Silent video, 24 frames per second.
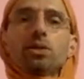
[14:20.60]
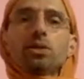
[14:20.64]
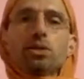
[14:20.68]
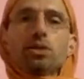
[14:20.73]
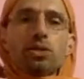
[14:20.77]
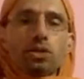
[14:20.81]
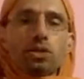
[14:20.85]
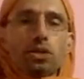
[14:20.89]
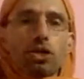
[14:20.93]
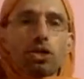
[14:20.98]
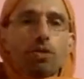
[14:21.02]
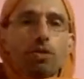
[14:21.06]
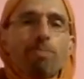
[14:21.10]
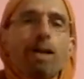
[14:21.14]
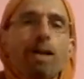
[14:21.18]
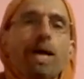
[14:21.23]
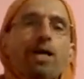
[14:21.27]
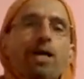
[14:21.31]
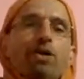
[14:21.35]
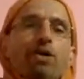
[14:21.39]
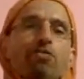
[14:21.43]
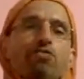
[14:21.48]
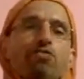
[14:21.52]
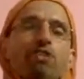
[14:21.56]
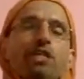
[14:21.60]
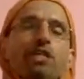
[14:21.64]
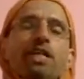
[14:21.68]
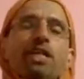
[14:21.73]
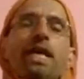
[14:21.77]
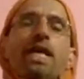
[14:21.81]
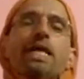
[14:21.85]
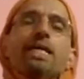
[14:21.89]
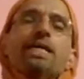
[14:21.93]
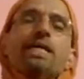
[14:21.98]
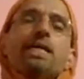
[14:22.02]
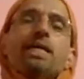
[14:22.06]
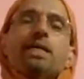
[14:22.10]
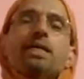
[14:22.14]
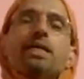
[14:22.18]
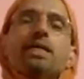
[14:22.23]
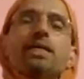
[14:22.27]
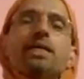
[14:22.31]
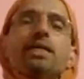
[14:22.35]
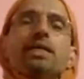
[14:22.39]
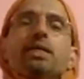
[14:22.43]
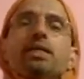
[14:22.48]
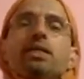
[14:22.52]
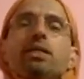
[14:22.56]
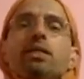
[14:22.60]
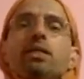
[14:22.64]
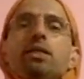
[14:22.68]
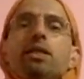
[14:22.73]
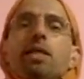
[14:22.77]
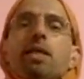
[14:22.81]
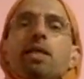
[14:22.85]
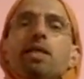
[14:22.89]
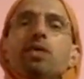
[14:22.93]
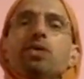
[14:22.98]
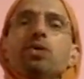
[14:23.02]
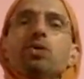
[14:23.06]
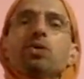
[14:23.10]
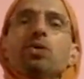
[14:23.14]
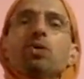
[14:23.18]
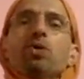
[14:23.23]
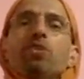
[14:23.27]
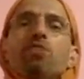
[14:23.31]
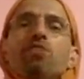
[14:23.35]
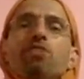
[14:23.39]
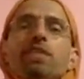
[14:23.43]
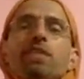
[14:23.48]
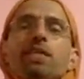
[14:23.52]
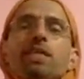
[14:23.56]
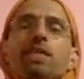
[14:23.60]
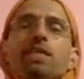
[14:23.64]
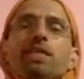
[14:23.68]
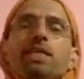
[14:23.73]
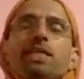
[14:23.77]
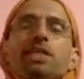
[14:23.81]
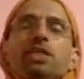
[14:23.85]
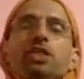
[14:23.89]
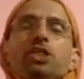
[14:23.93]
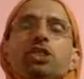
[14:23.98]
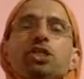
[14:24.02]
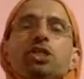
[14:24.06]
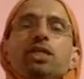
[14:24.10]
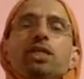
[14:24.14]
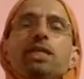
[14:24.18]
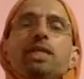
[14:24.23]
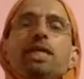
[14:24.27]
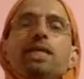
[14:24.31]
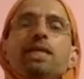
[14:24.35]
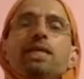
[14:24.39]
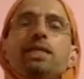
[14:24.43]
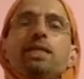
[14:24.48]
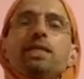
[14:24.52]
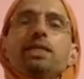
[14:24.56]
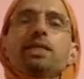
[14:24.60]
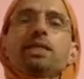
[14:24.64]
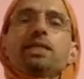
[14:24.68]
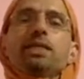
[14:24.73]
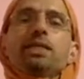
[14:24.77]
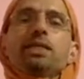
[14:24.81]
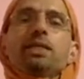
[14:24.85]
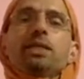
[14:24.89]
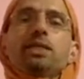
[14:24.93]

Your back of the neck area, let go of any tension in that area.